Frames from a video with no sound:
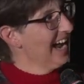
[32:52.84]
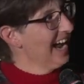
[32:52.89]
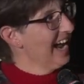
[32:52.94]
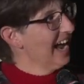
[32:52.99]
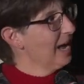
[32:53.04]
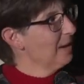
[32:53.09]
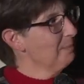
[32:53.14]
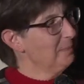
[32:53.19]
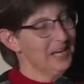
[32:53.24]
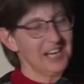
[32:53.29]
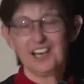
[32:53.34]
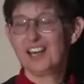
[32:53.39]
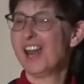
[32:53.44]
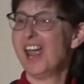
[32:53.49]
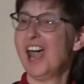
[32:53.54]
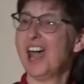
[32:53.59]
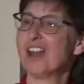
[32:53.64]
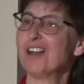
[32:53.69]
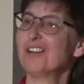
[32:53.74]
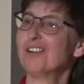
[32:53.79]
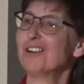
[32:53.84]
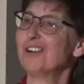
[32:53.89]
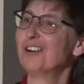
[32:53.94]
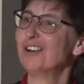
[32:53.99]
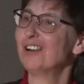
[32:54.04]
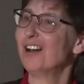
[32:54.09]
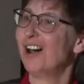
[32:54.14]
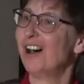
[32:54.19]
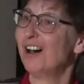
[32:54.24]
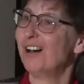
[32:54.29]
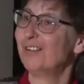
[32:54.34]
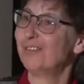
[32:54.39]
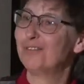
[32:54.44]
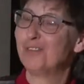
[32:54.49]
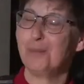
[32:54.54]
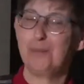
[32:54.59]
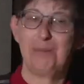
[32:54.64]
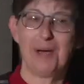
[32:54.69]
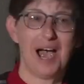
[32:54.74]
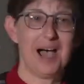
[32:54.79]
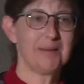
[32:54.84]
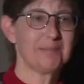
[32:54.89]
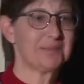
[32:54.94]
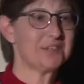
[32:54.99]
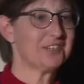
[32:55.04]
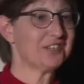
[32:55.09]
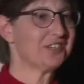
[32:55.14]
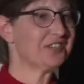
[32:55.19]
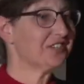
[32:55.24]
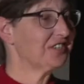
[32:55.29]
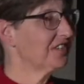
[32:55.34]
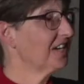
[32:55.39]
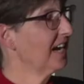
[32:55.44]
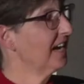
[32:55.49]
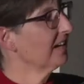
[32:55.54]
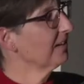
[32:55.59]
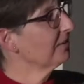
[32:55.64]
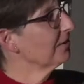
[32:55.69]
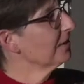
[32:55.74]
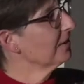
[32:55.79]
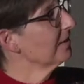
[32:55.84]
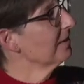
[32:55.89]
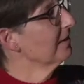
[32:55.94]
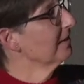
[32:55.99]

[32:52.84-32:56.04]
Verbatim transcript: had been an editor of the Baptist Standard,